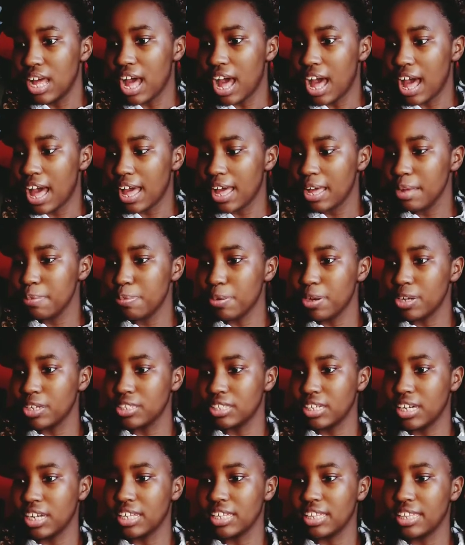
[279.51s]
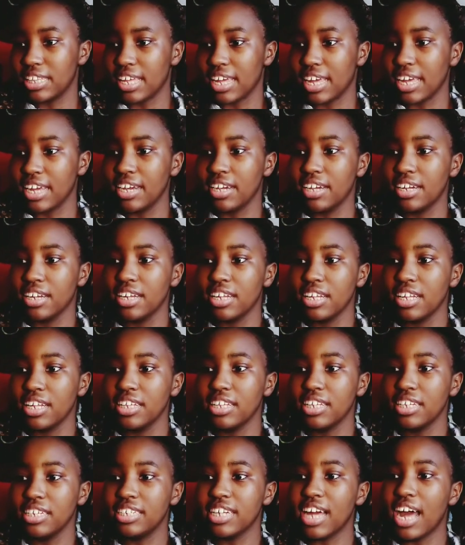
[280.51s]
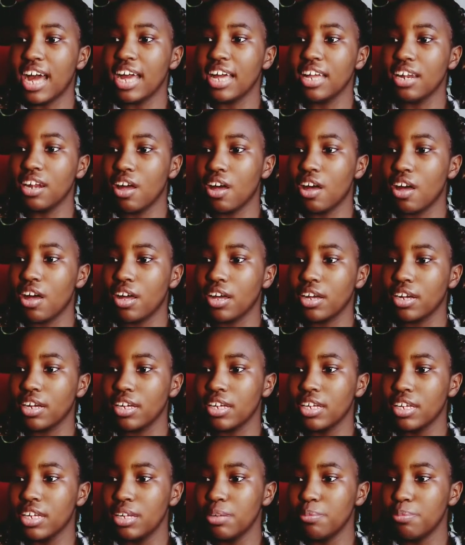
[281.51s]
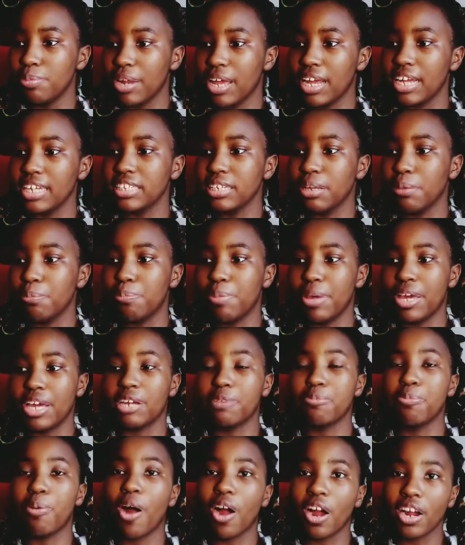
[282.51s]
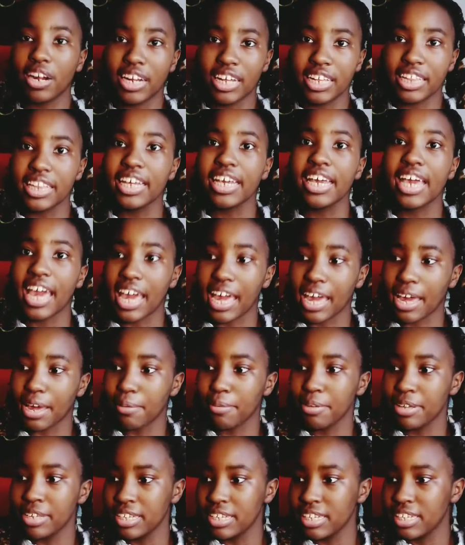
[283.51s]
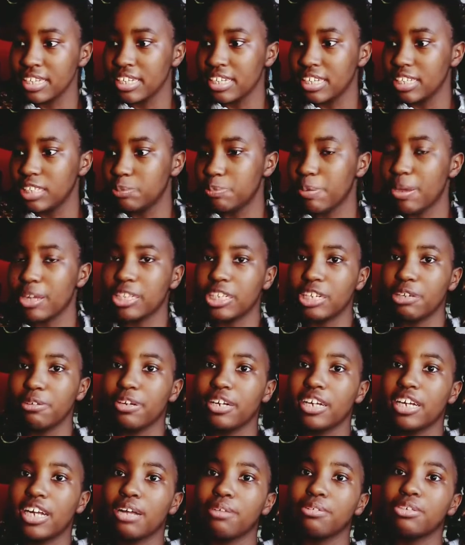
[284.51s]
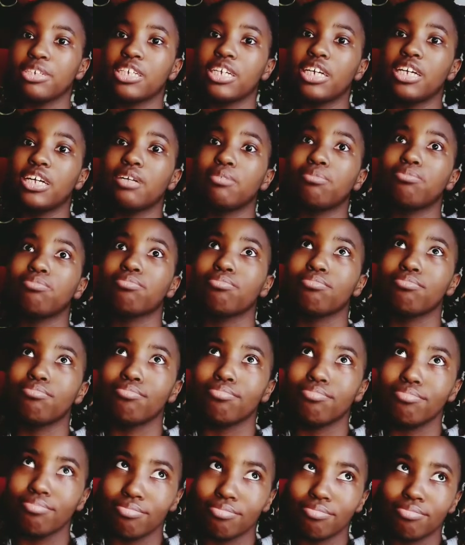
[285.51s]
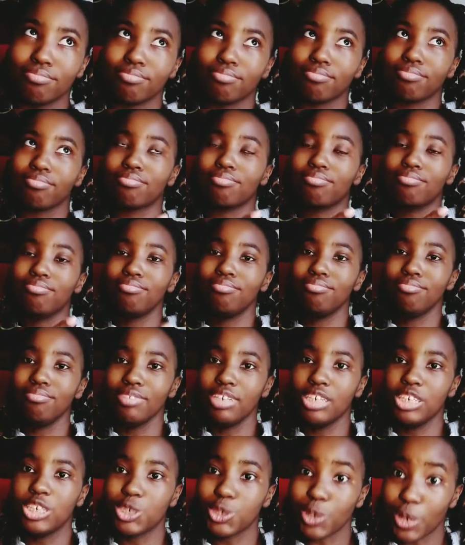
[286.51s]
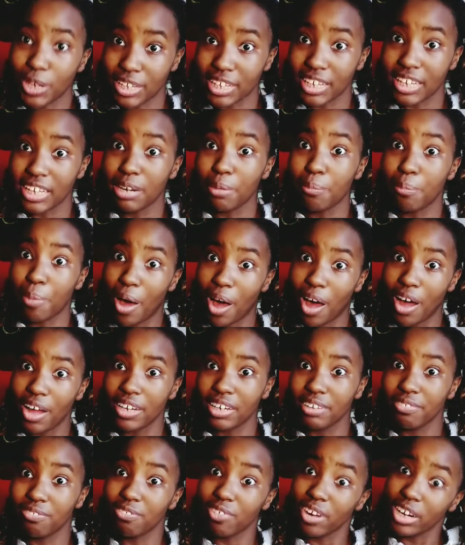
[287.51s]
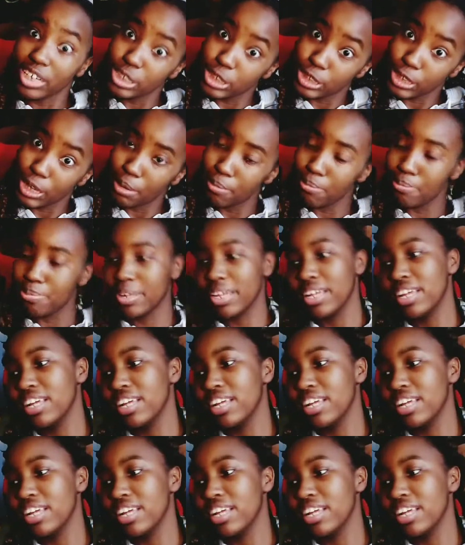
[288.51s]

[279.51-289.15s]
I personally think the dialogue plays a big part in the game, especially when it comes to strengthening the bond of friendship.